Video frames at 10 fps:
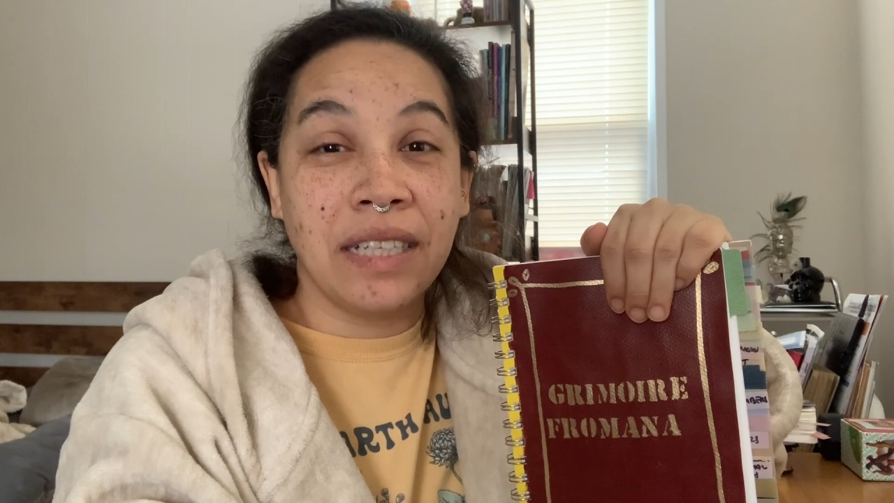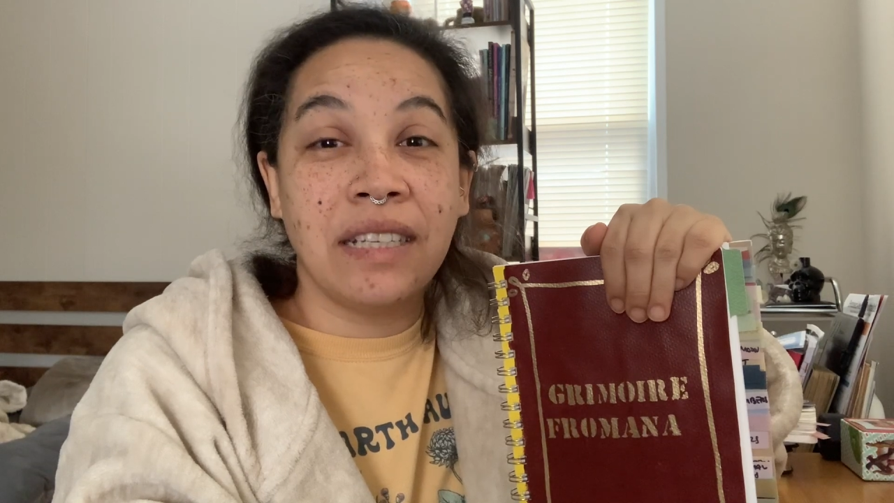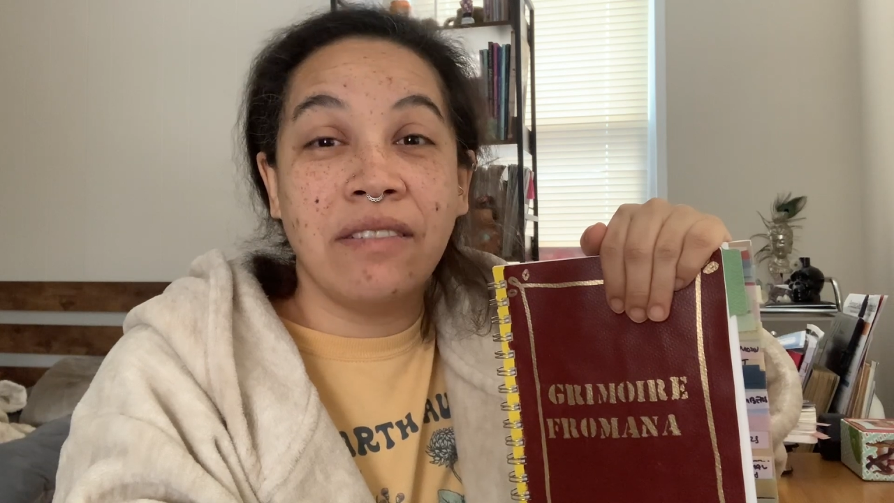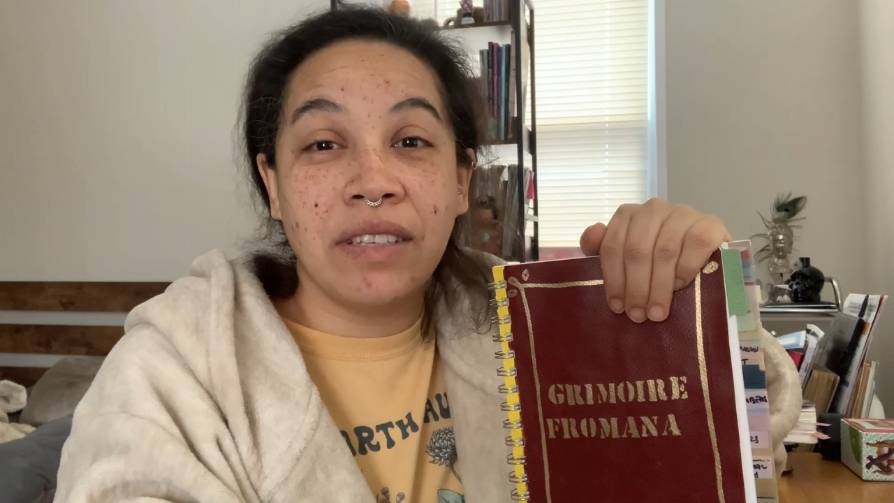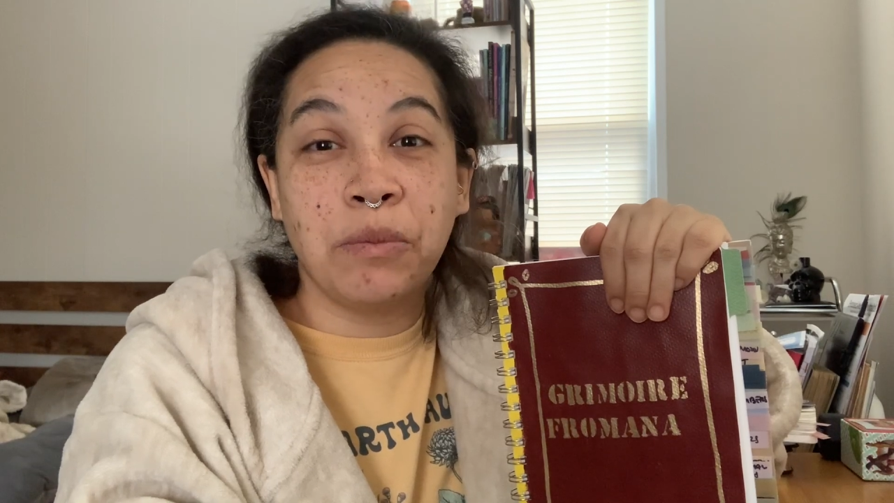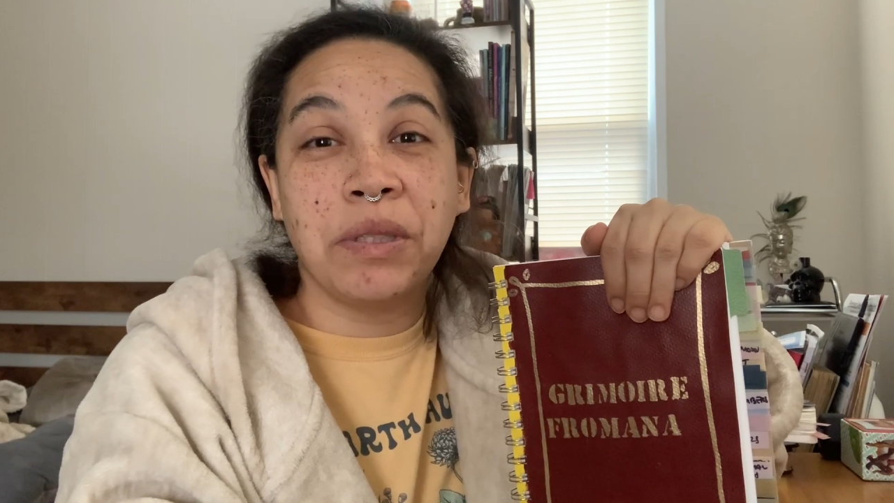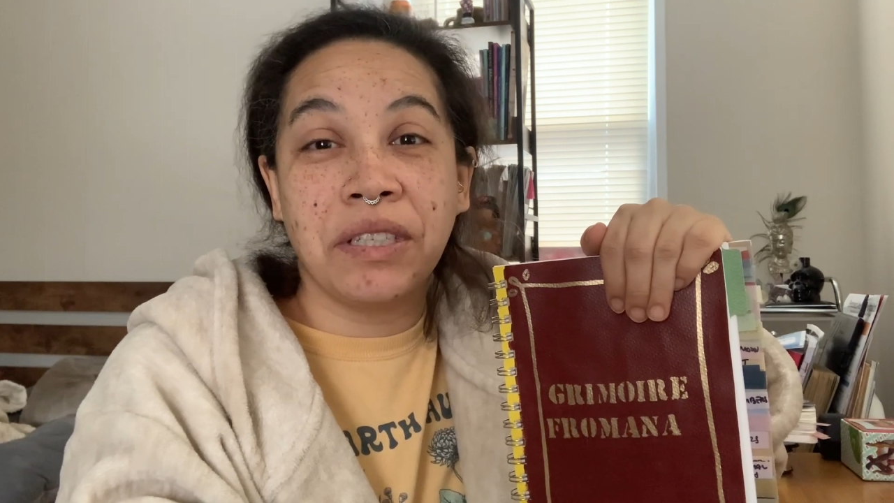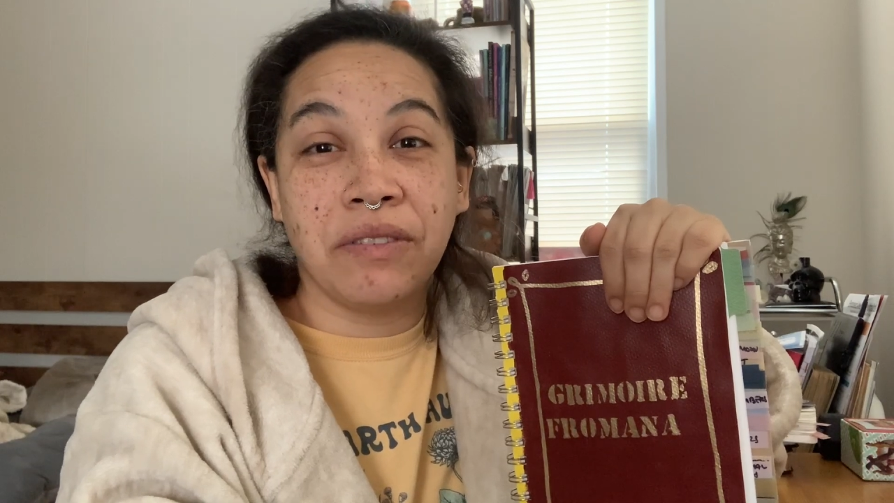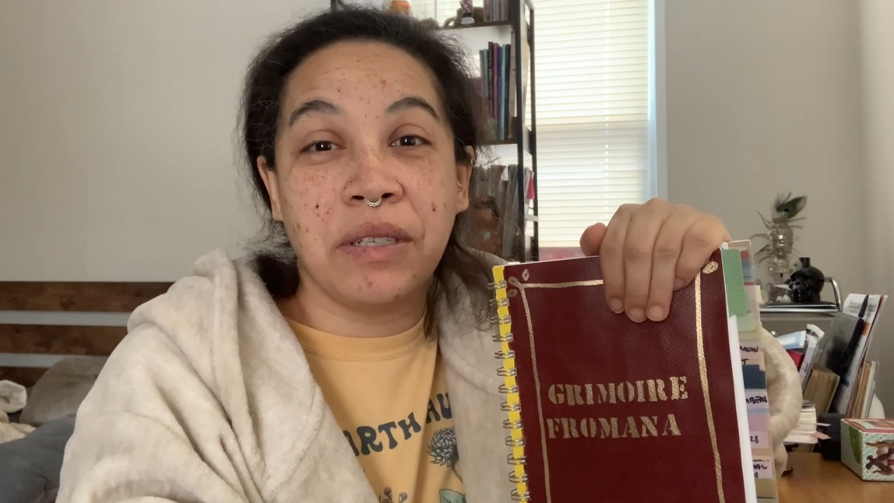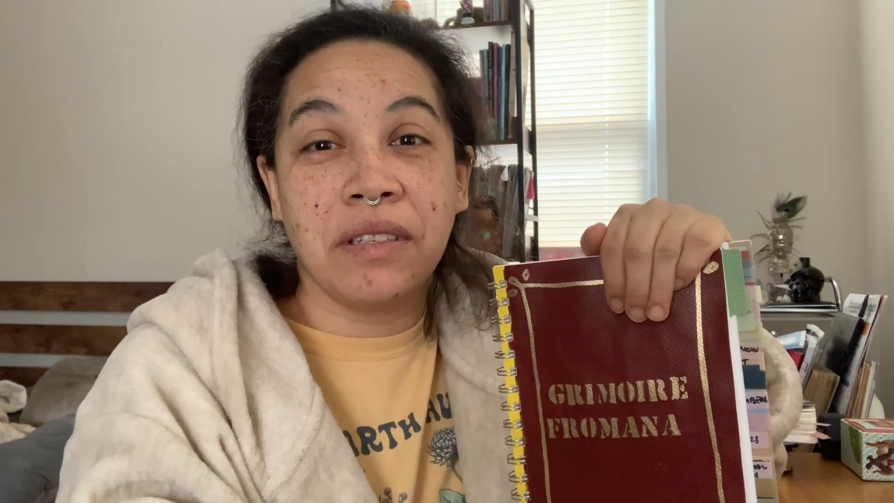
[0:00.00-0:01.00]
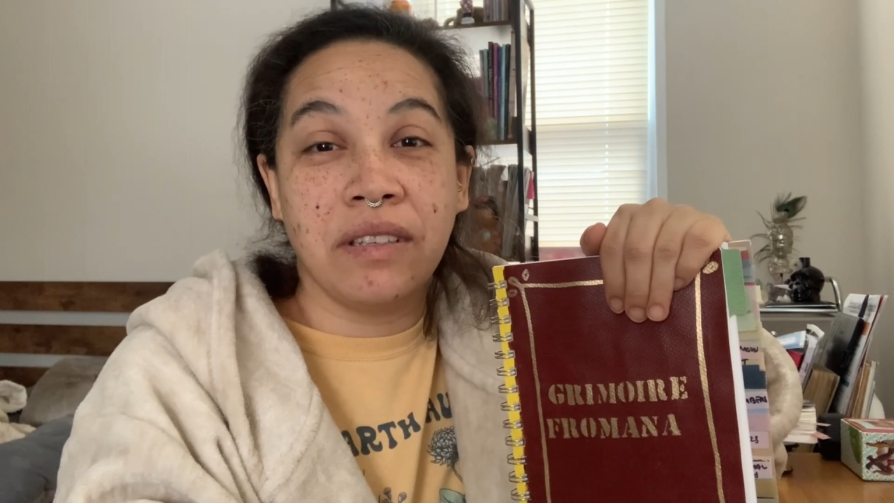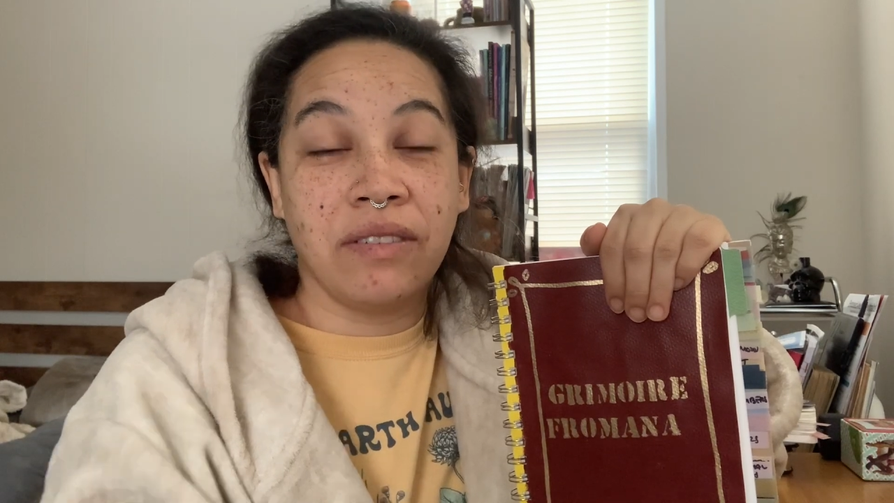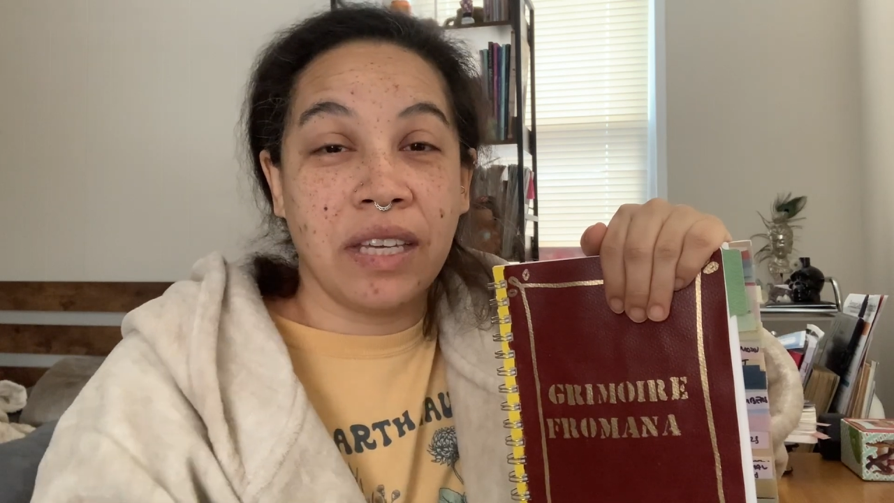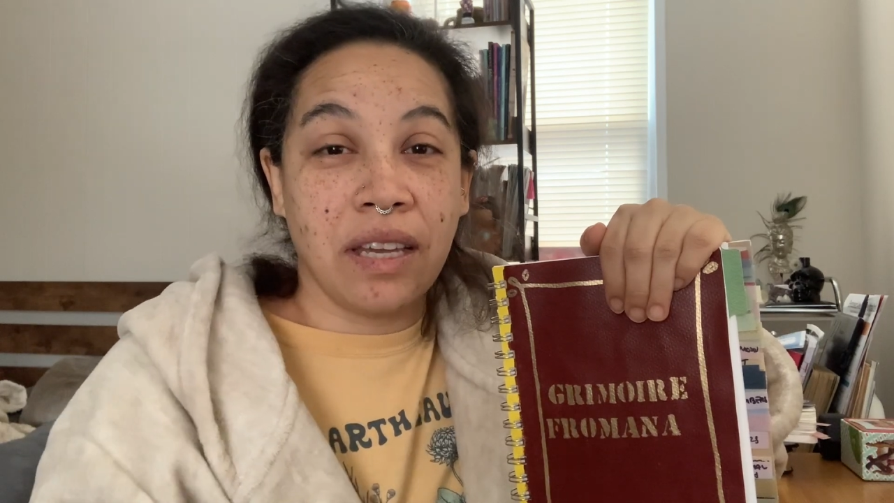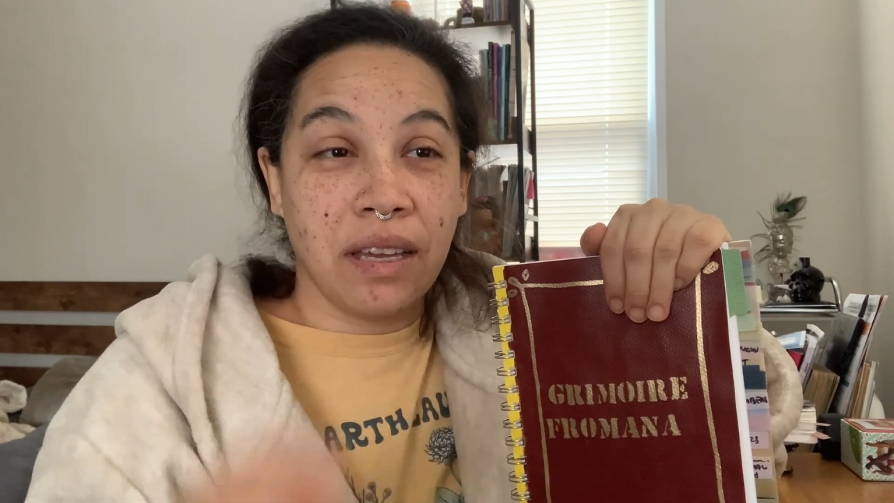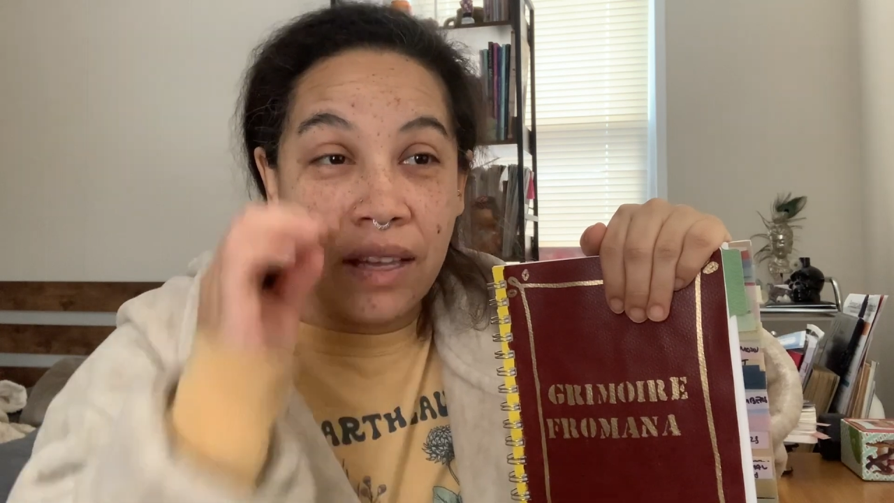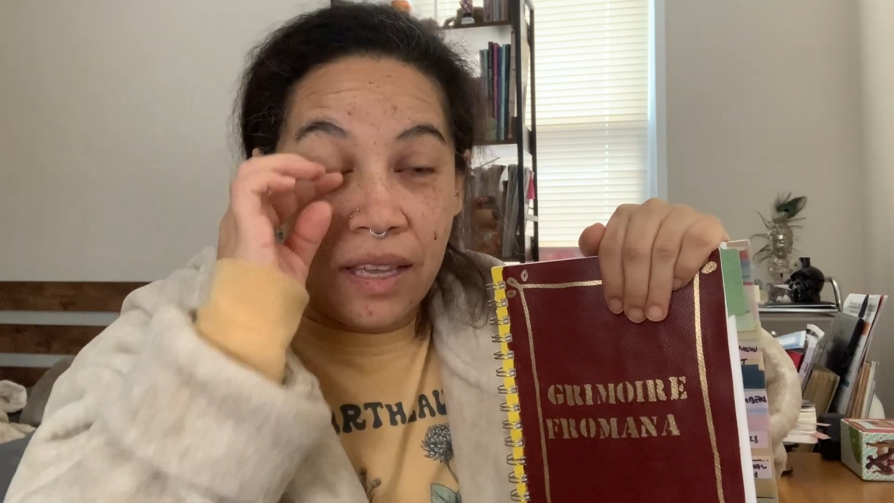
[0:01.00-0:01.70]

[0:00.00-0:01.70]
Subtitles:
definitely believe in living